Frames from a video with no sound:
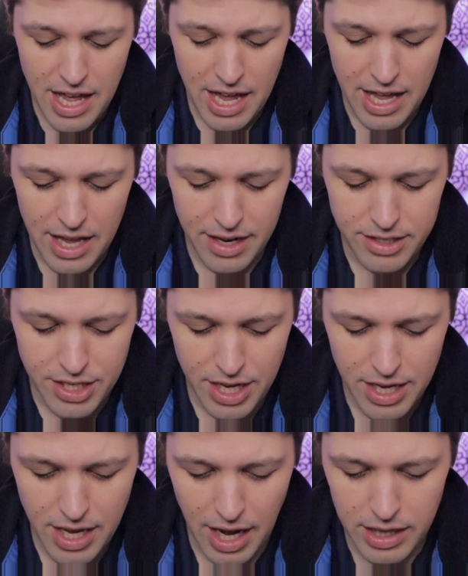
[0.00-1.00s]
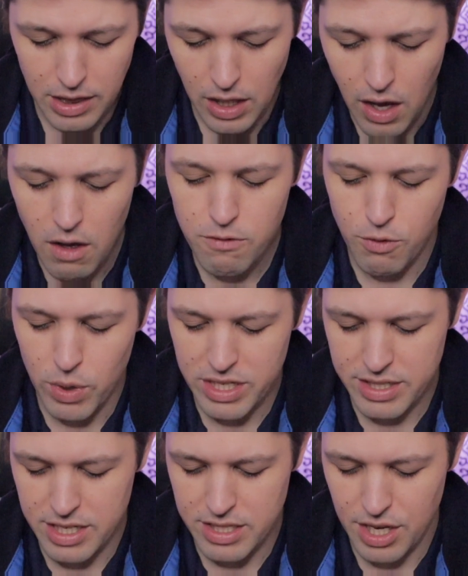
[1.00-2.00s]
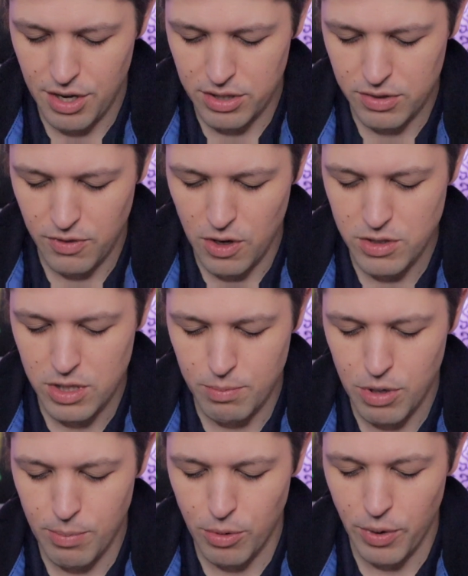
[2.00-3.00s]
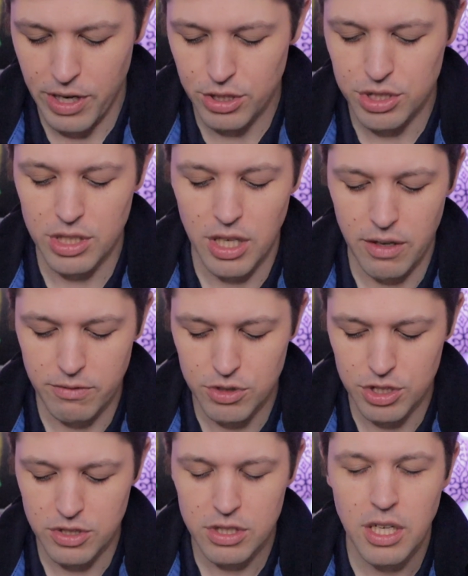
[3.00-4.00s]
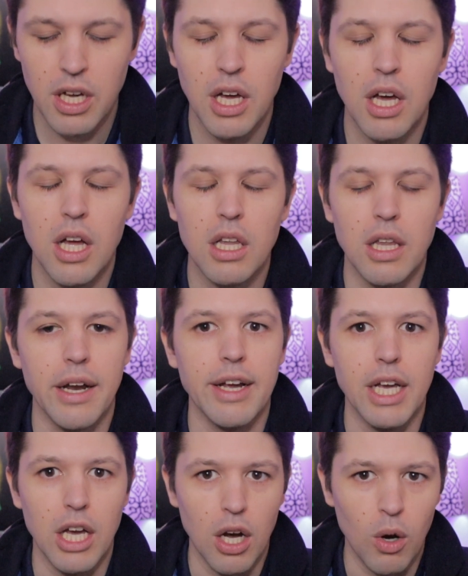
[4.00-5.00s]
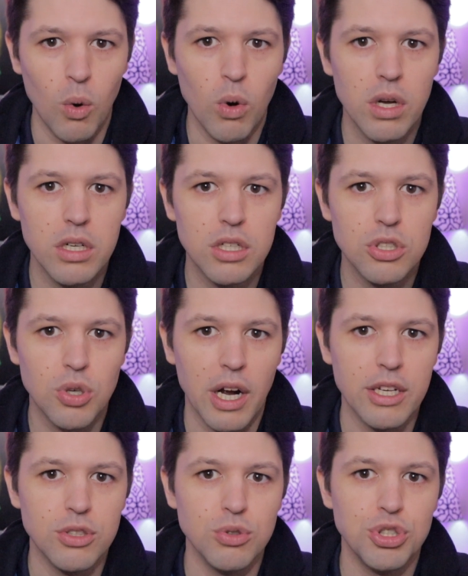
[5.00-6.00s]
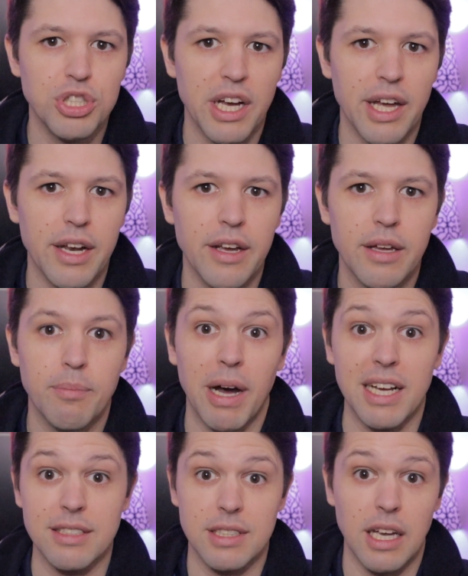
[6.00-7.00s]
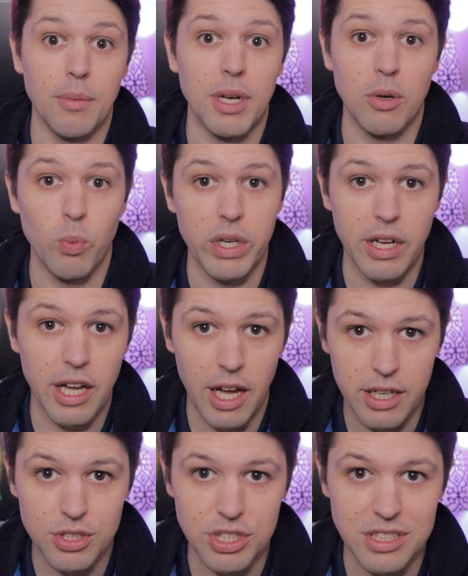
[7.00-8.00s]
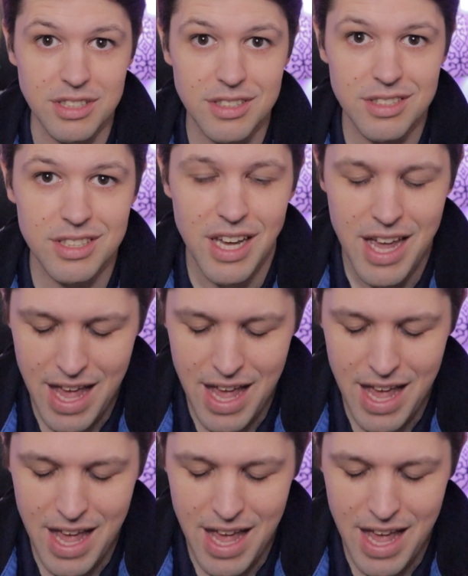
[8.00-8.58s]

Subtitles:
And I love what it says here as far as the preparation of just letting go, trying to shed by examining one conscience.